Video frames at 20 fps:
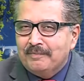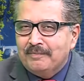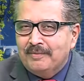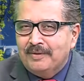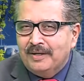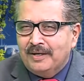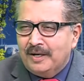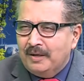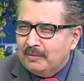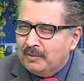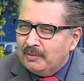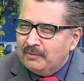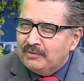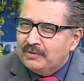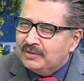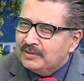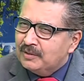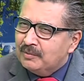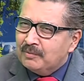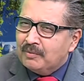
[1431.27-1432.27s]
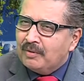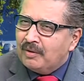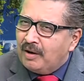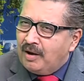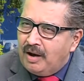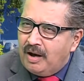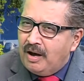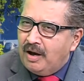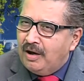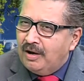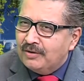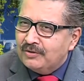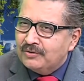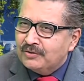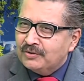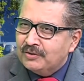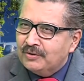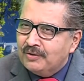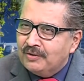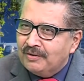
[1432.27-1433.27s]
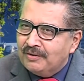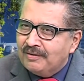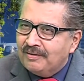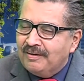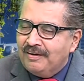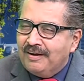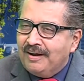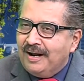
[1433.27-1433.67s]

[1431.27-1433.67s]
they come up with some cards or